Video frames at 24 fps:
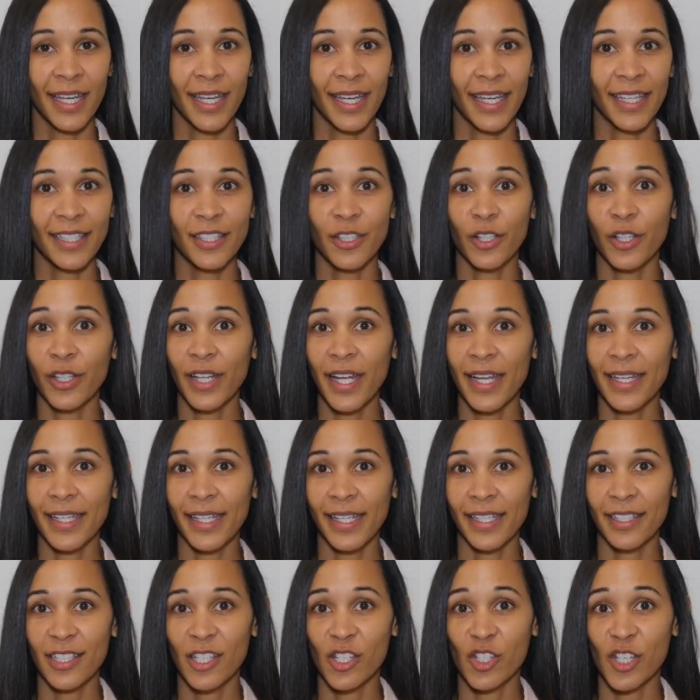It's a good
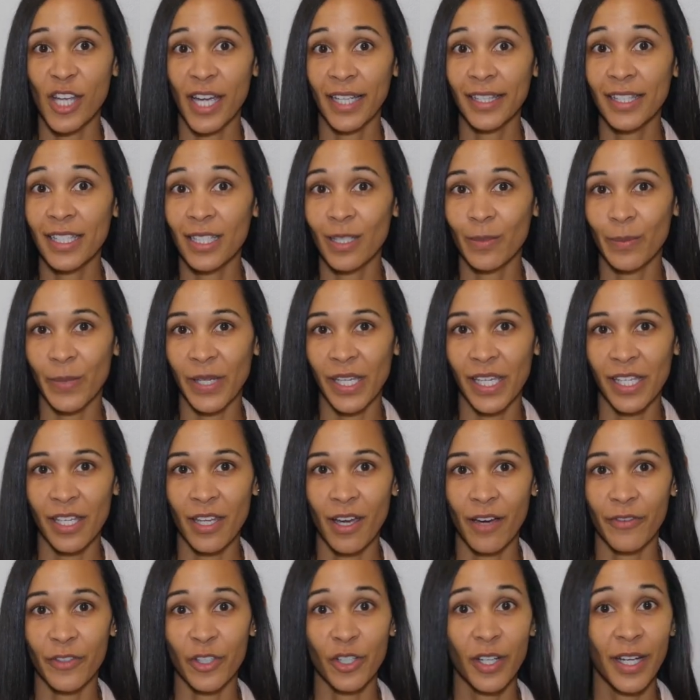idea to check the speed
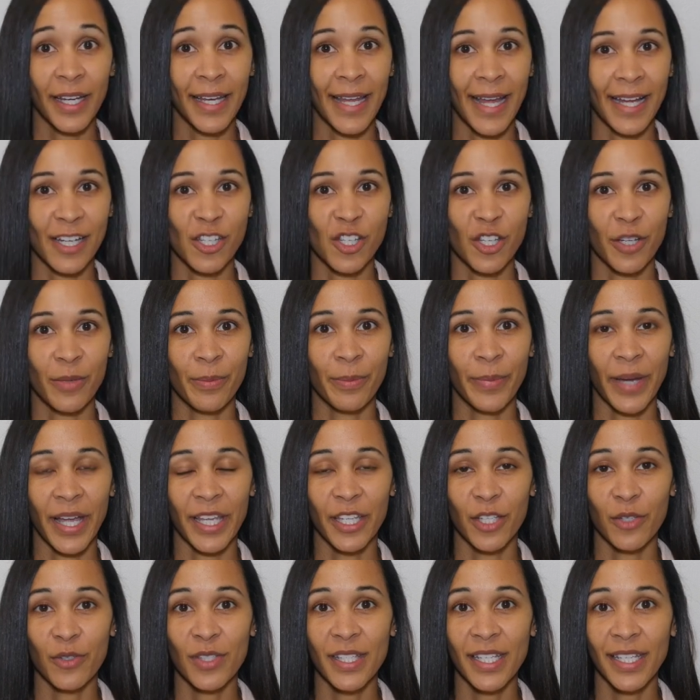of your connection by
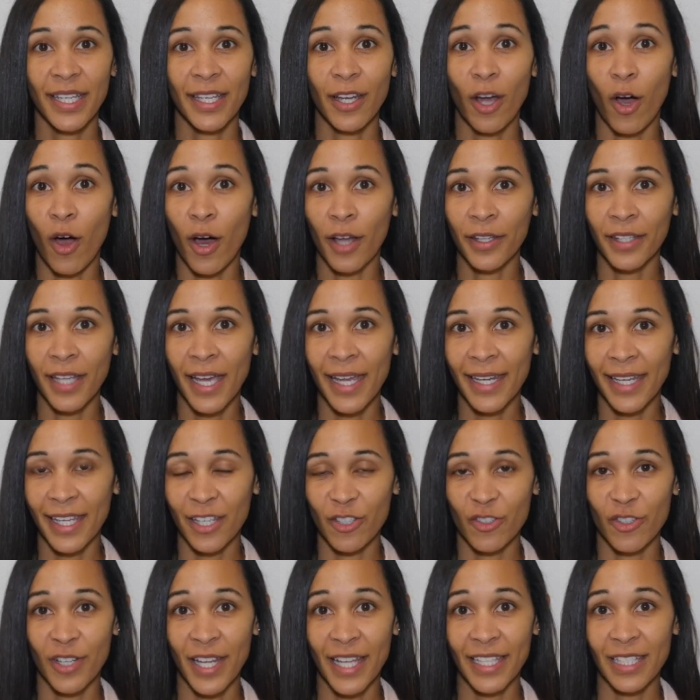using an online
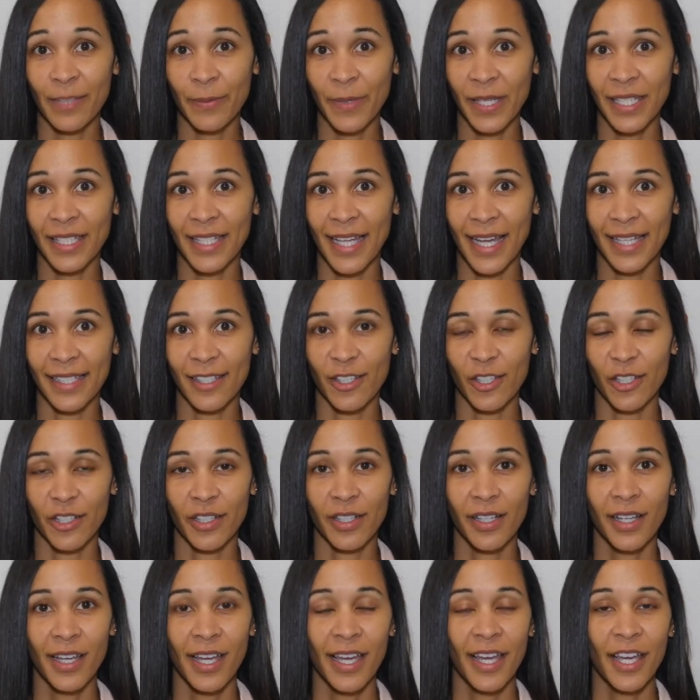internet speed
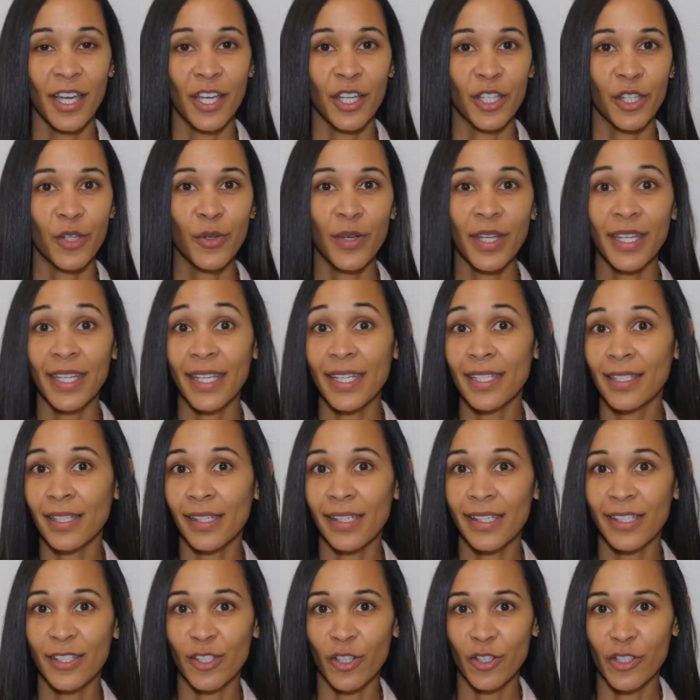tester. You can
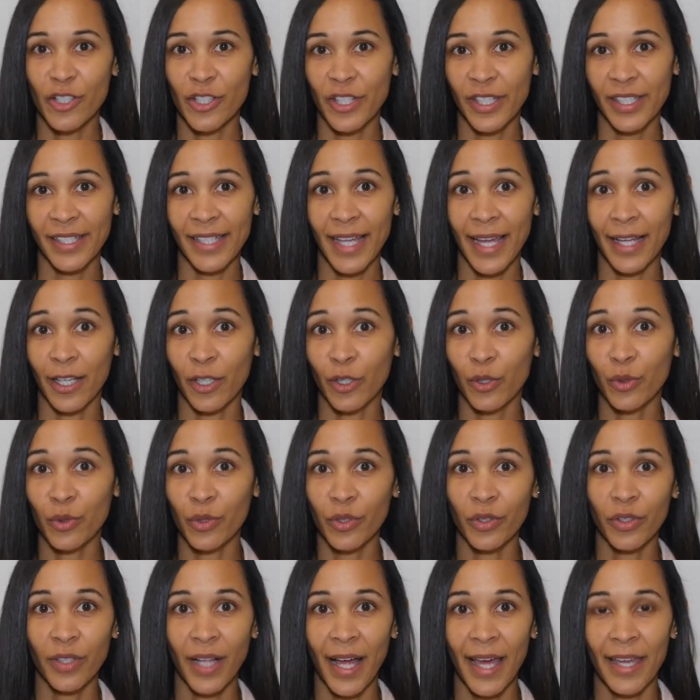easily search this and
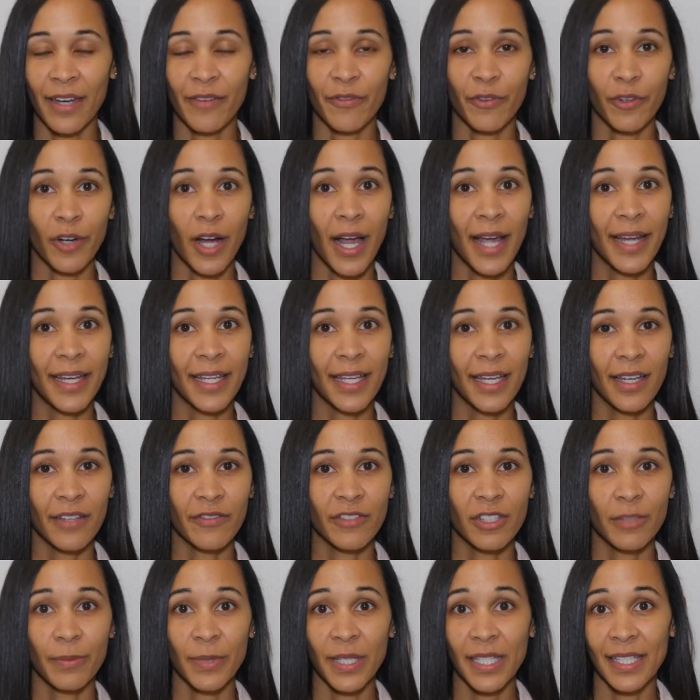Google, and a variety
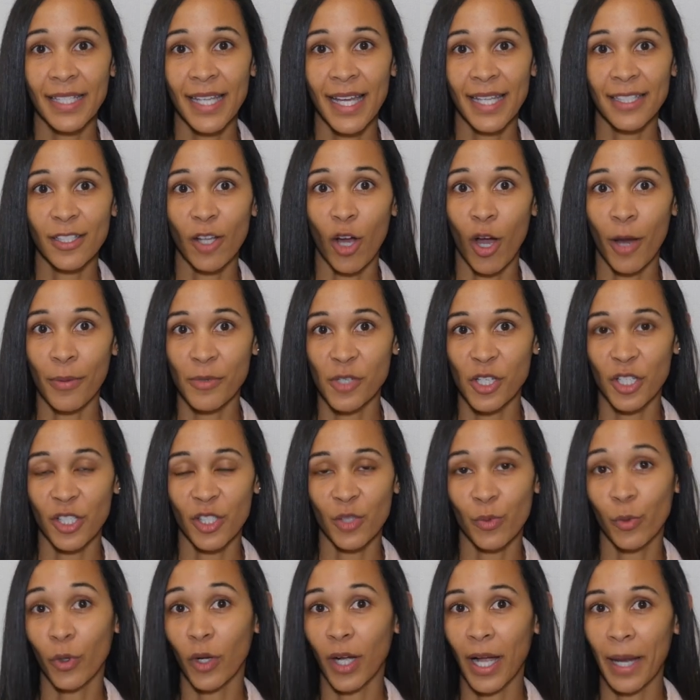of speed test
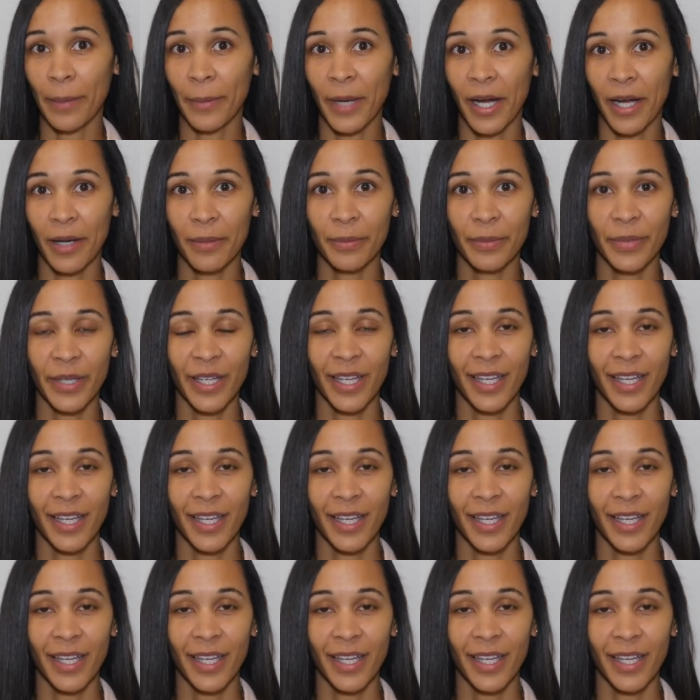options will come up.